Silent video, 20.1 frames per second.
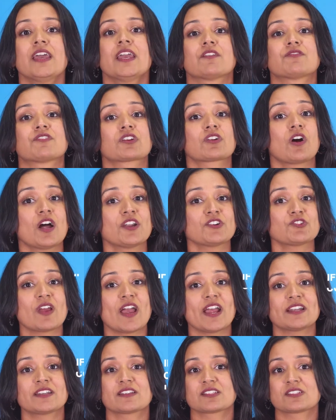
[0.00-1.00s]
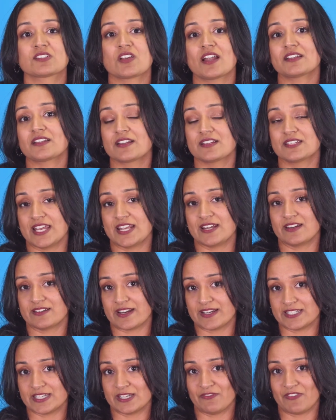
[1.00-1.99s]
If the contract does not contain an
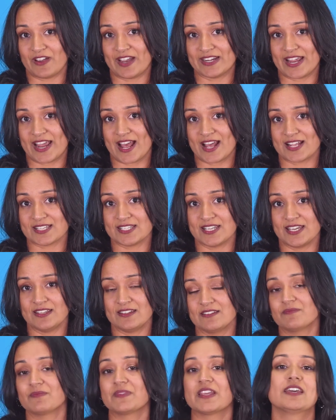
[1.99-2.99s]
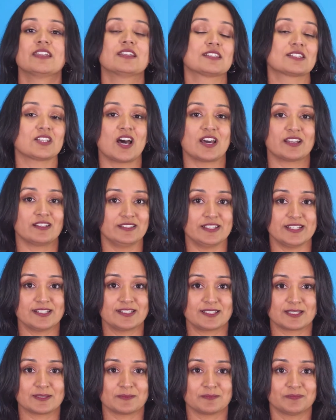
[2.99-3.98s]
identified asset, it is not a
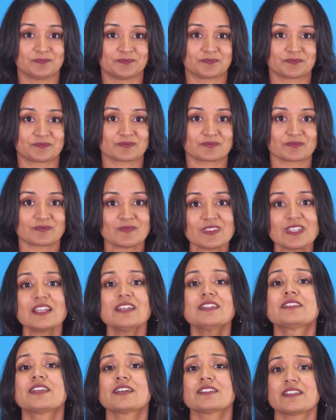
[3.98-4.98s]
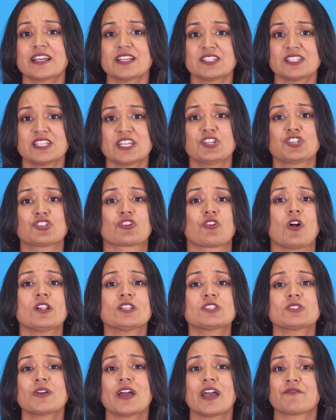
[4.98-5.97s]
lease. The lessee should
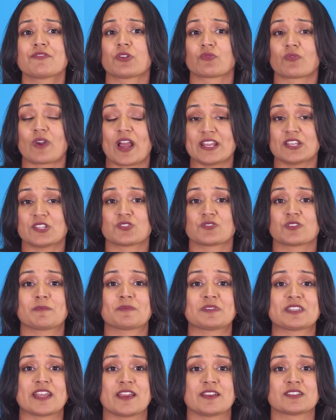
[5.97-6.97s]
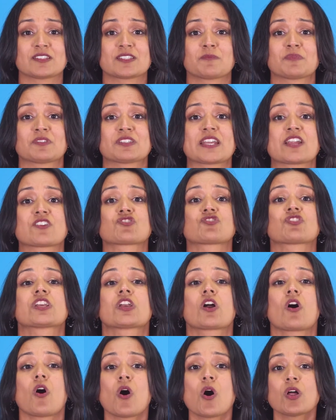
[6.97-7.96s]
also have the right to obtain
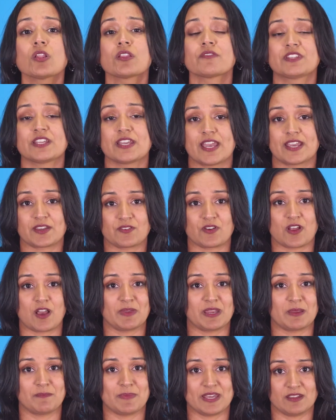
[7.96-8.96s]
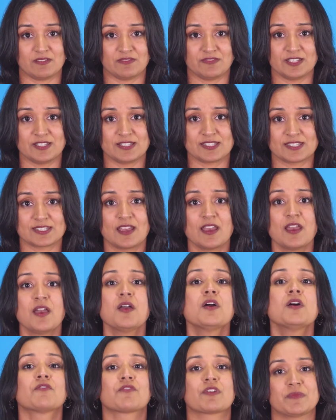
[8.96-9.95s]
substantially all of the economic benefits
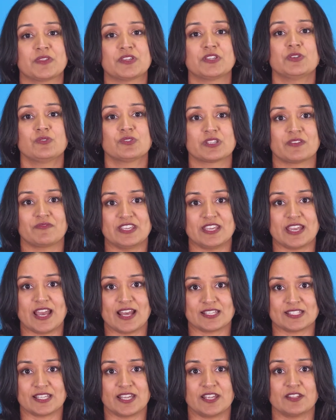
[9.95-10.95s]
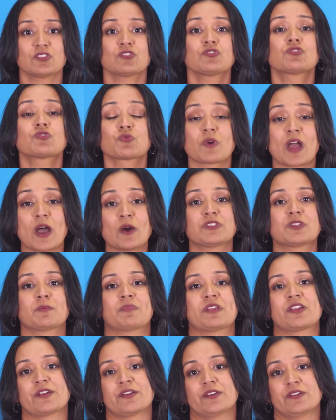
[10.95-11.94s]
from the use of the asset throughout the
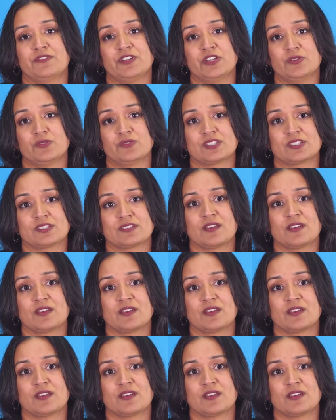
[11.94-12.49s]
period of use,